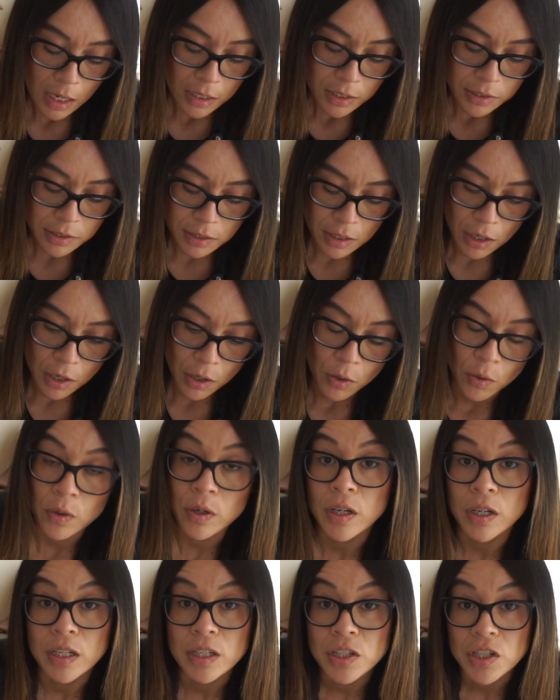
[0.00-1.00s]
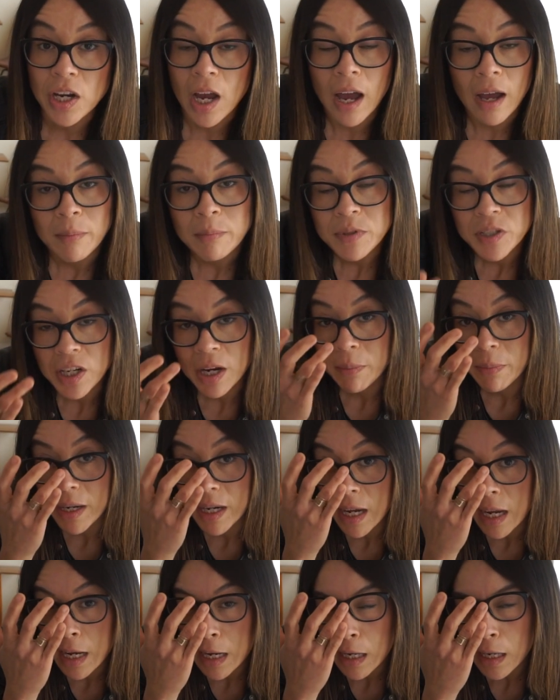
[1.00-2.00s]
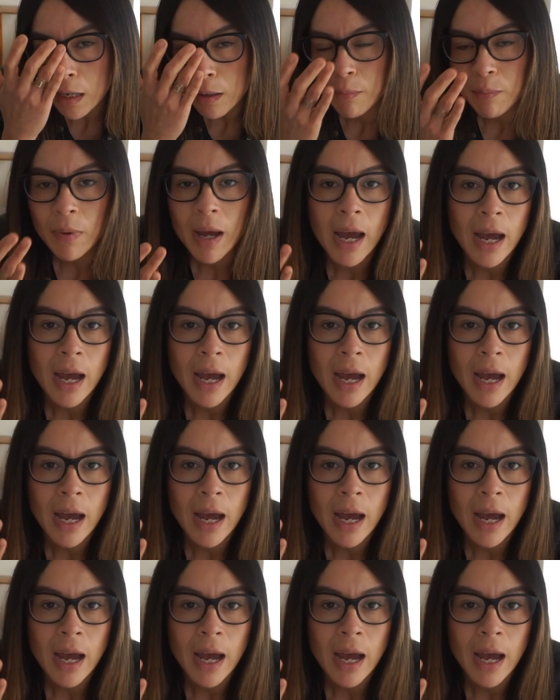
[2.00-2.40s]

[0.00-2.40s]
So good job, Gemini.